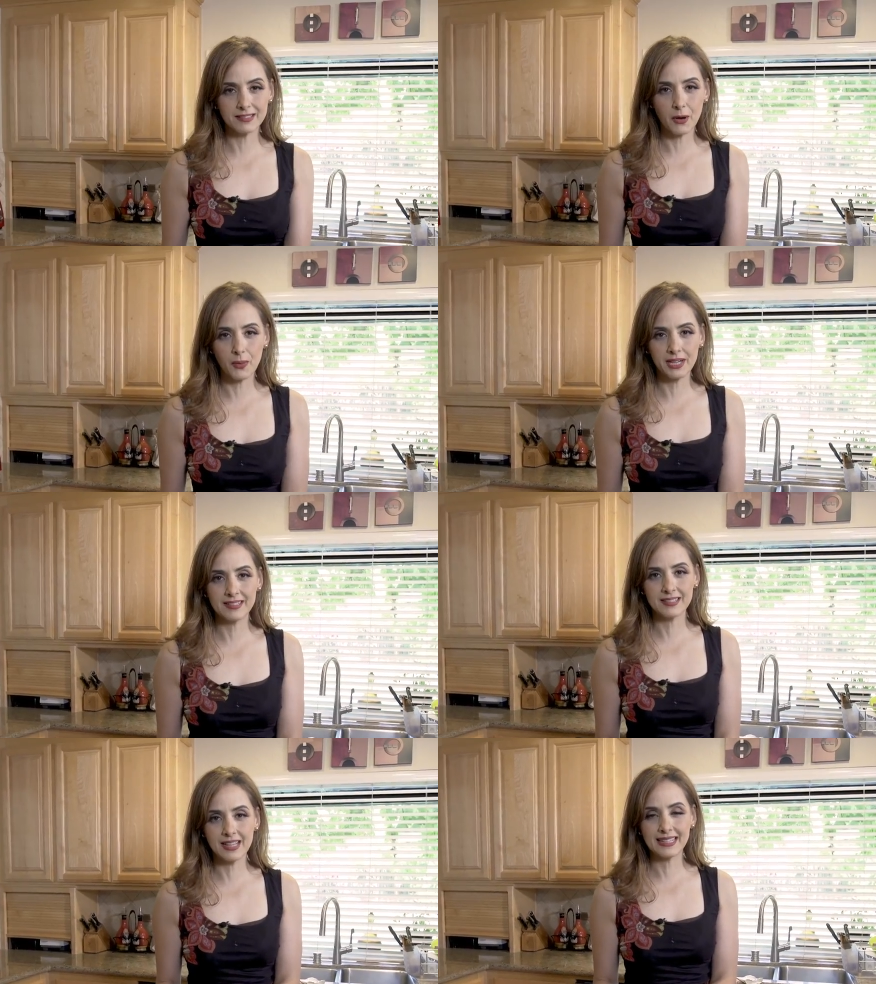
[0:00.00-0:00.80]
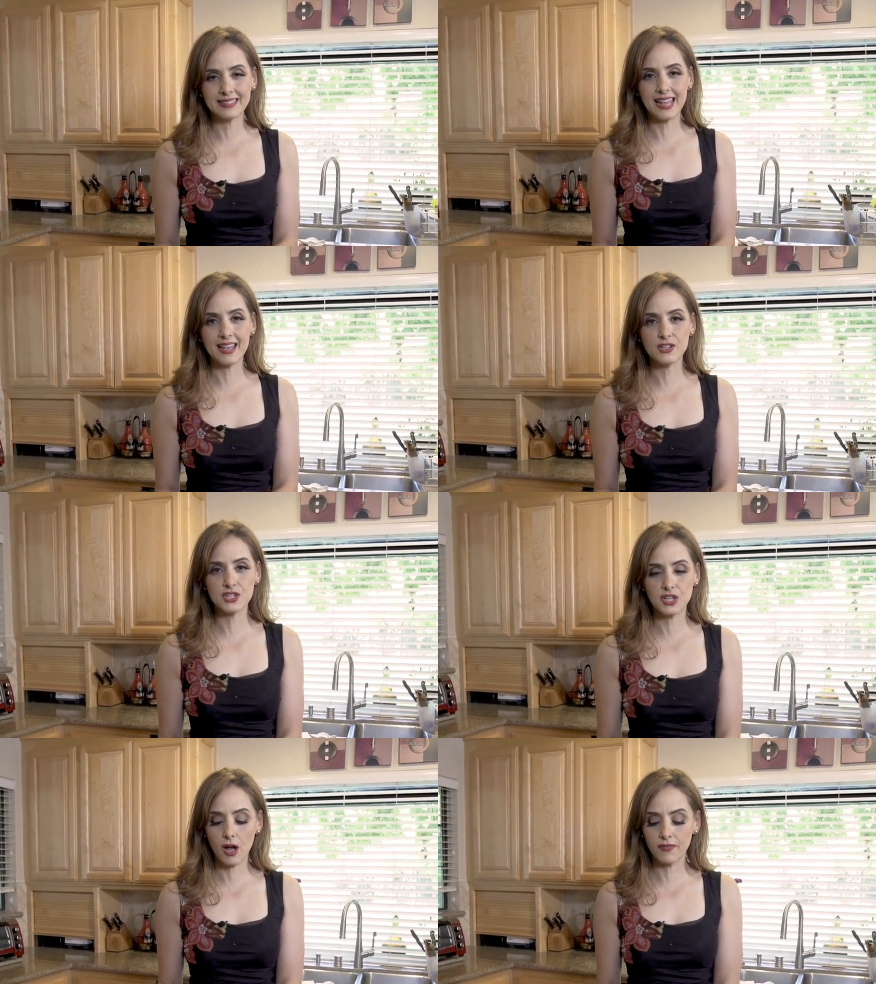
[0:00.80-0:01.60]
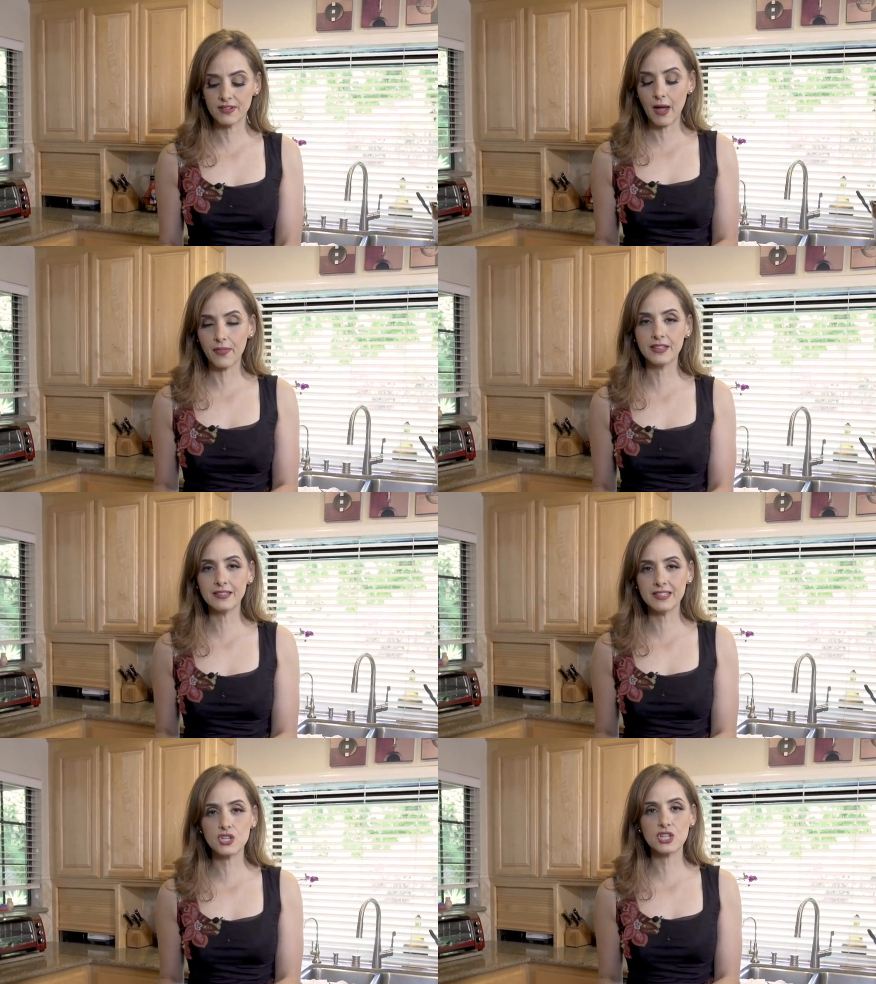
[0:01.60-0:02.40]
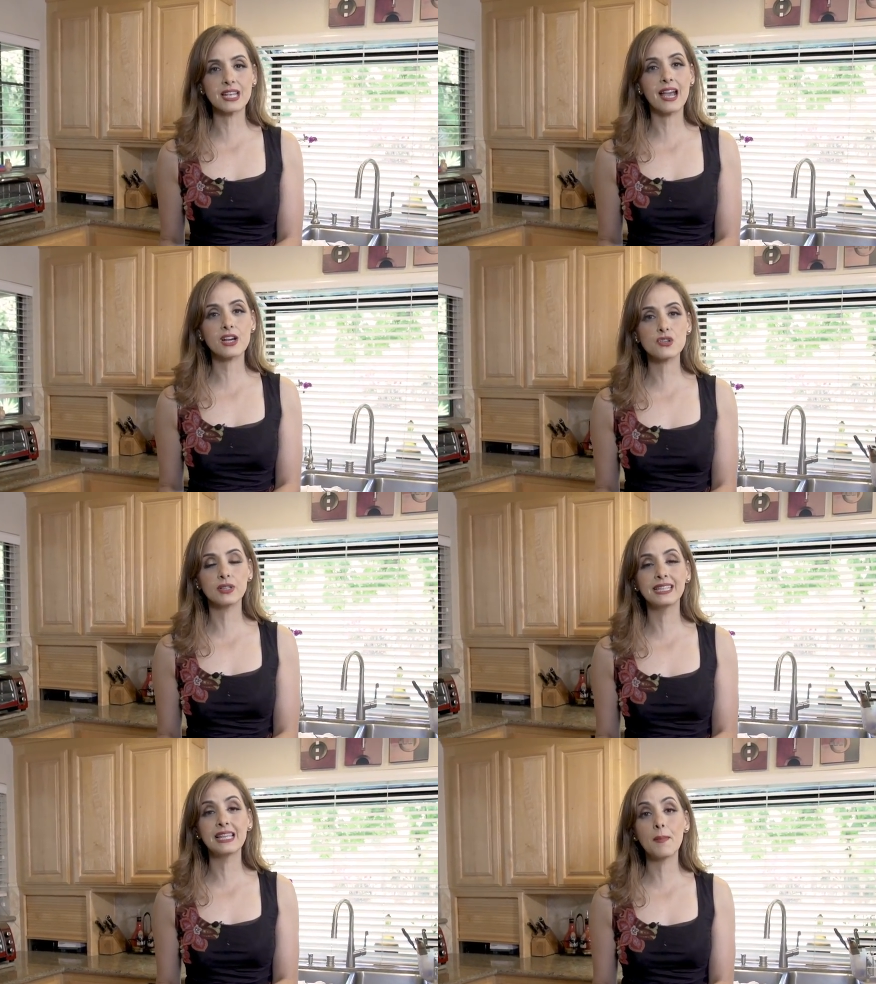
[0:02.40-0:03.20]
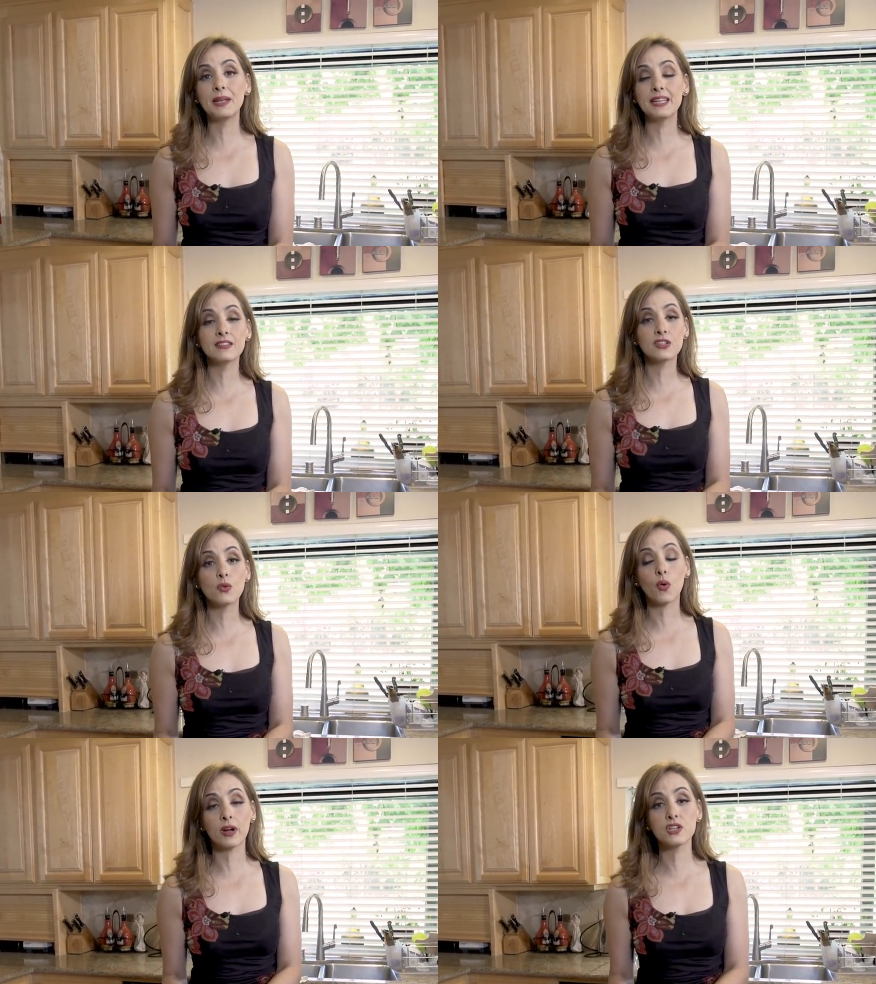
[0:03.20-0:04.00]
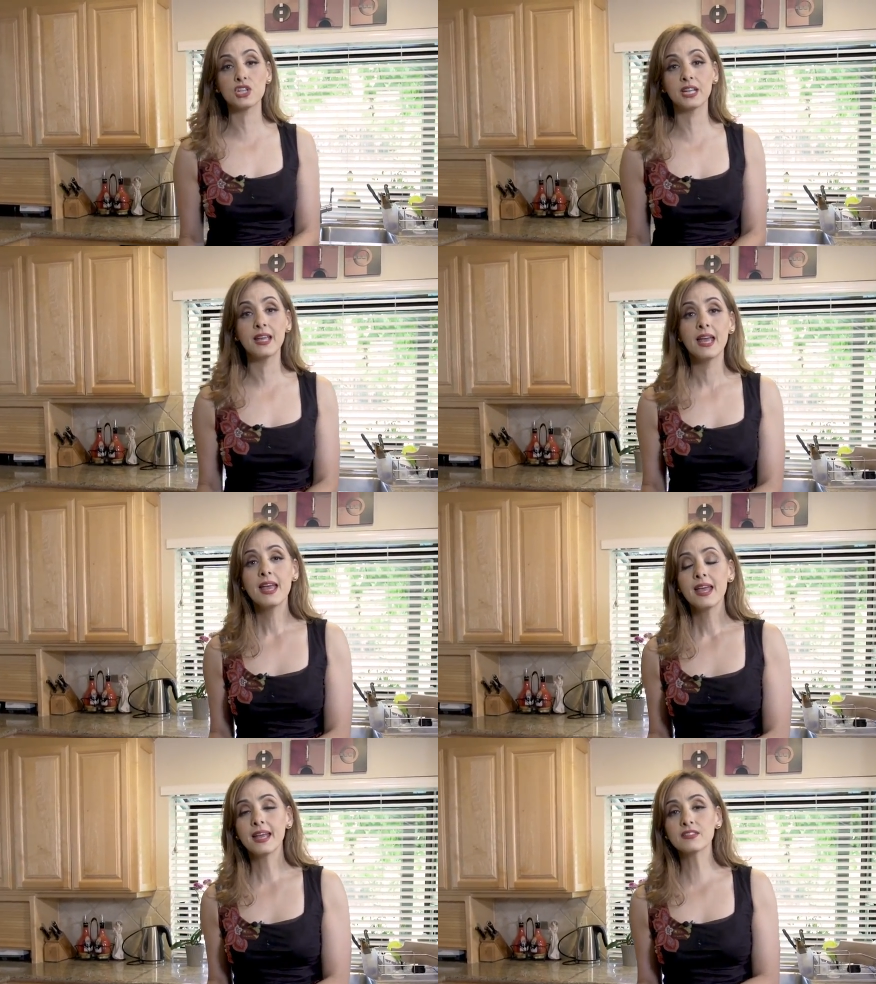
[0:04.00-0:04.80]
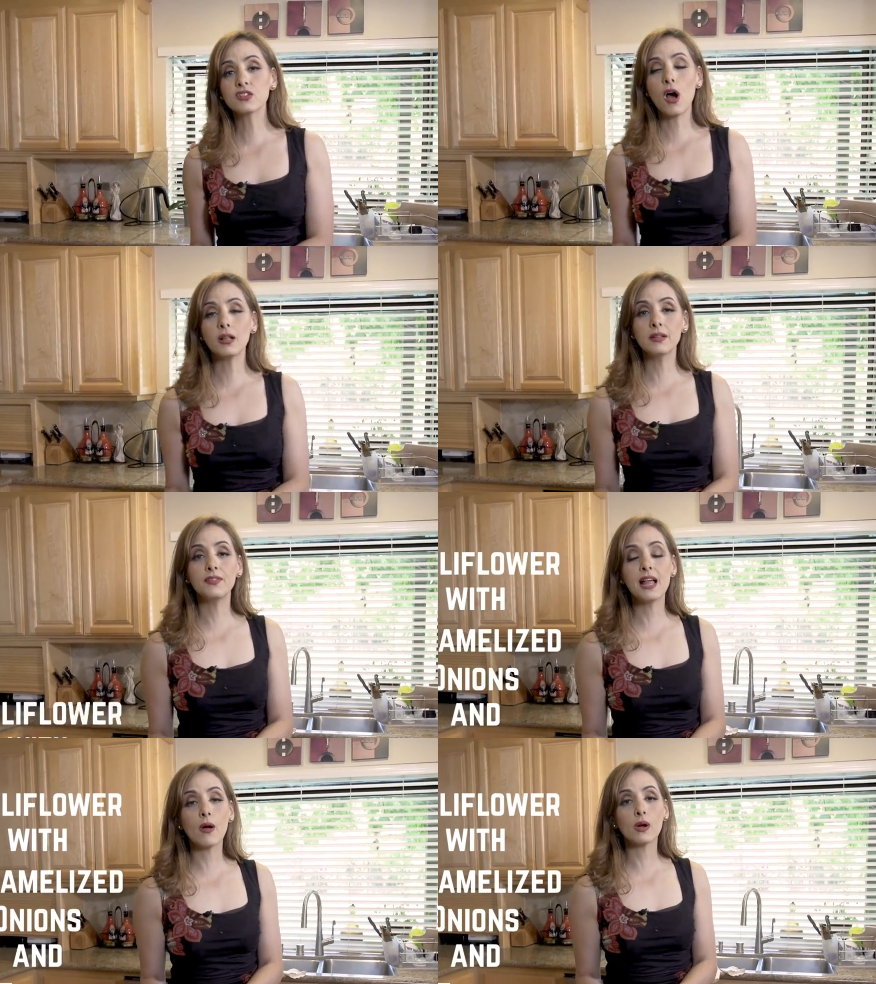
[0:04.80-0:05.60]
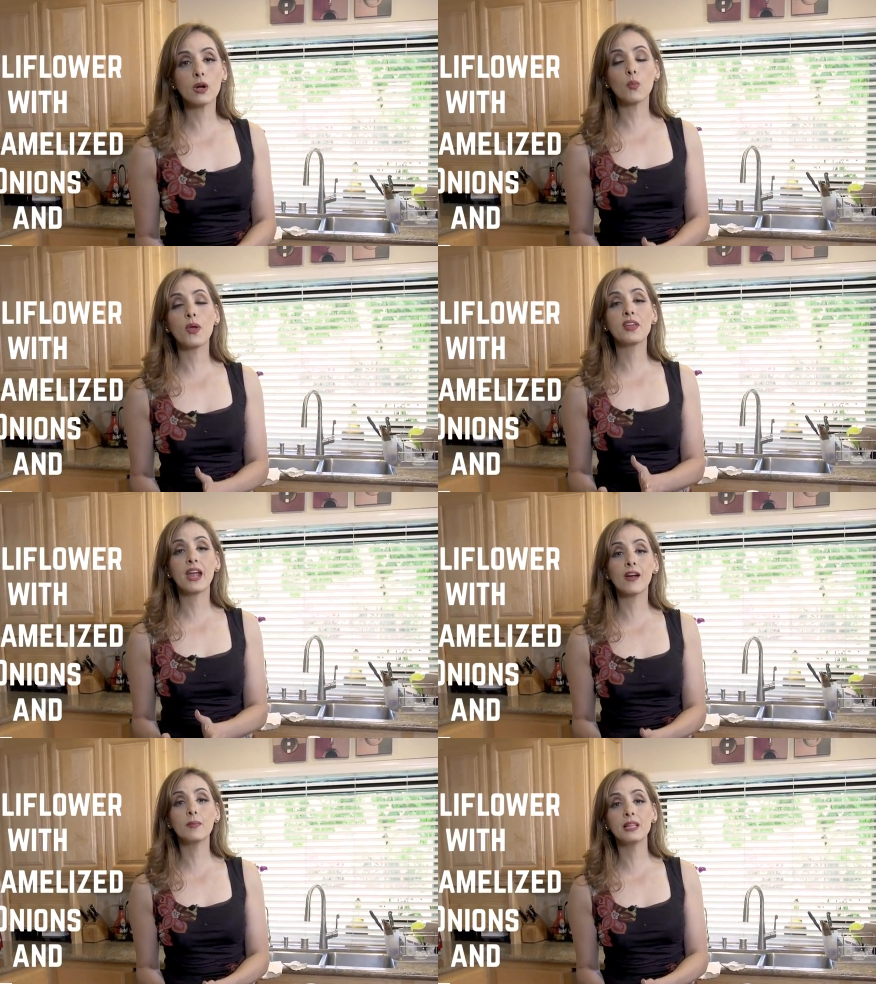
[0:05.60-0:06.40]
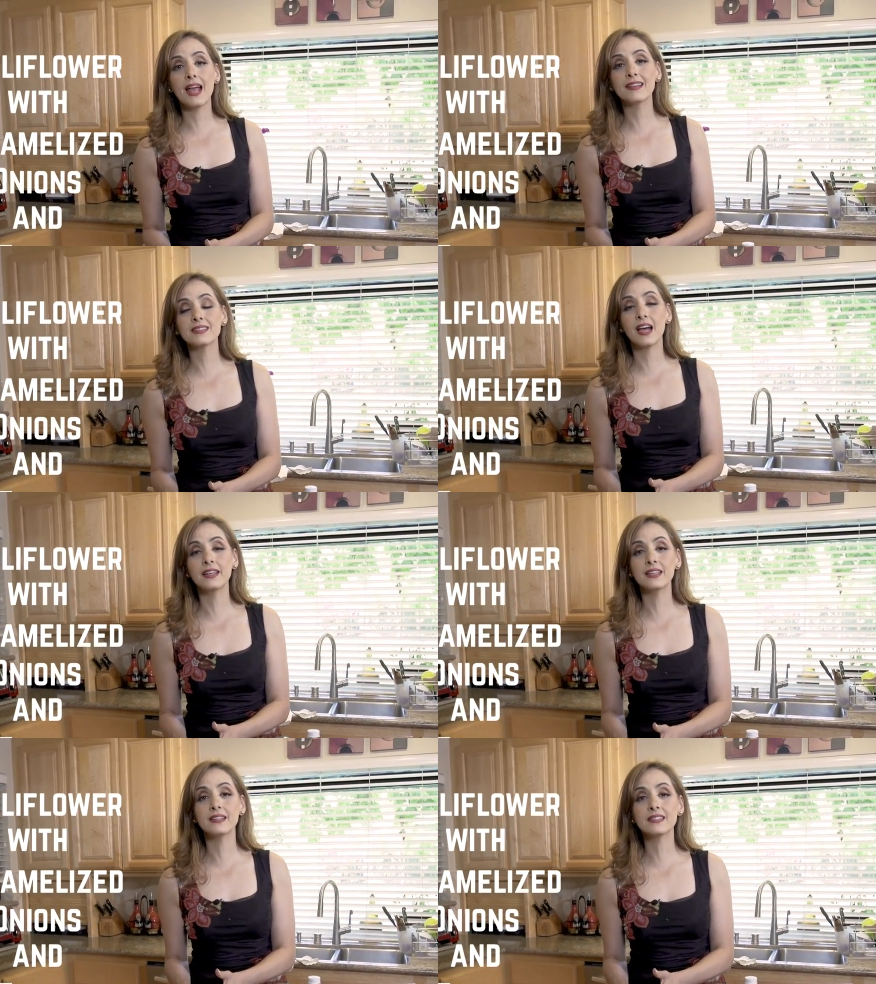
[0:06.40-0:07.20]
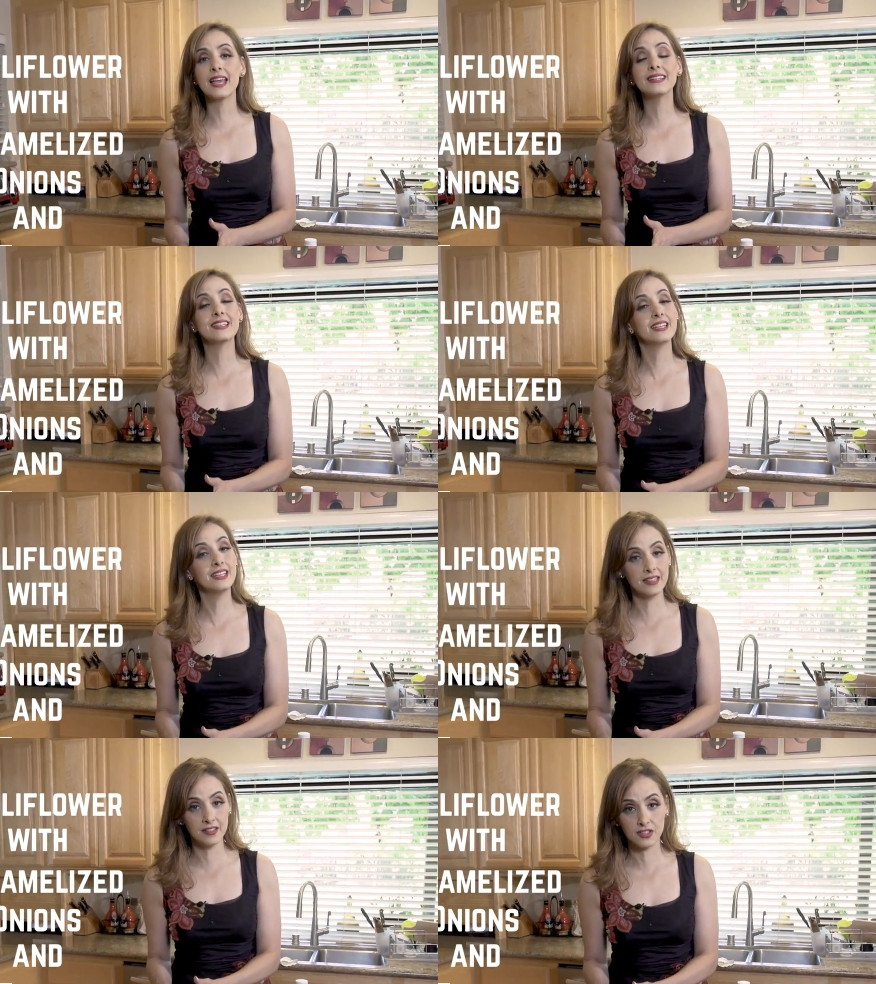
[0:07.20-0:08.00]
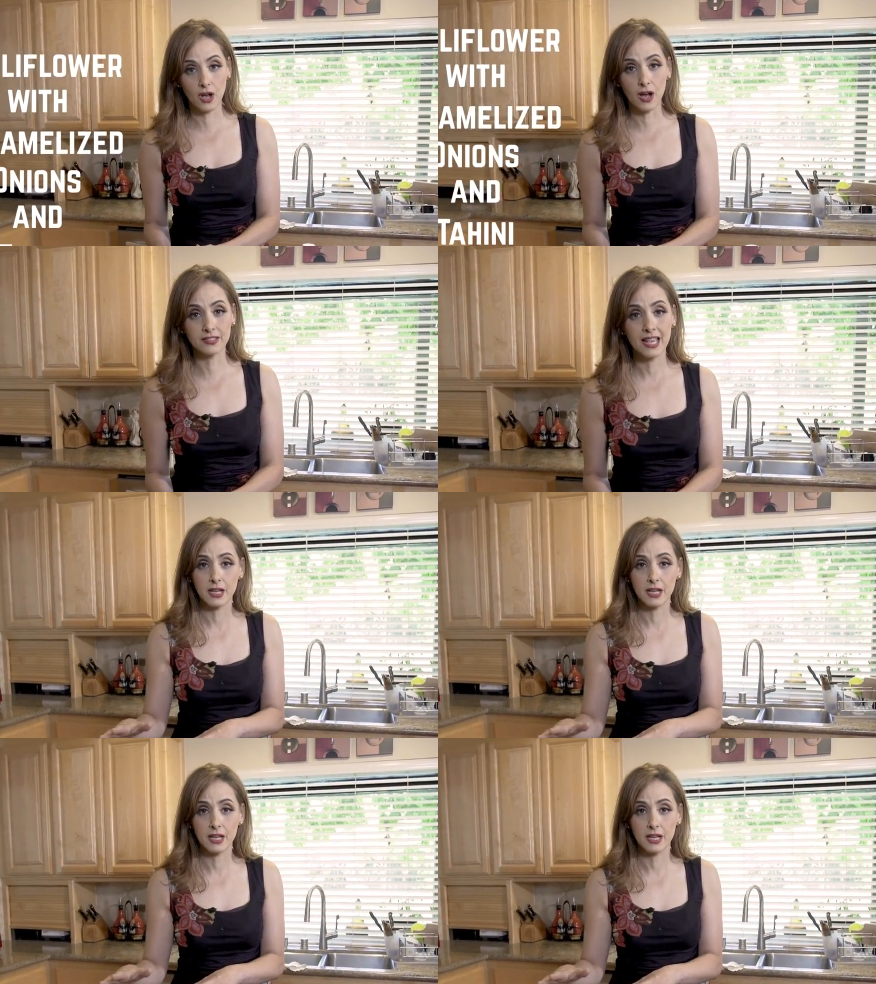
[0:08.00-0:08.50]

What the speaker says: I already sliced the edges off. Now, this dish is actually Lebanese in origin. It's cauliflower with caramelized onions and tahini sauce.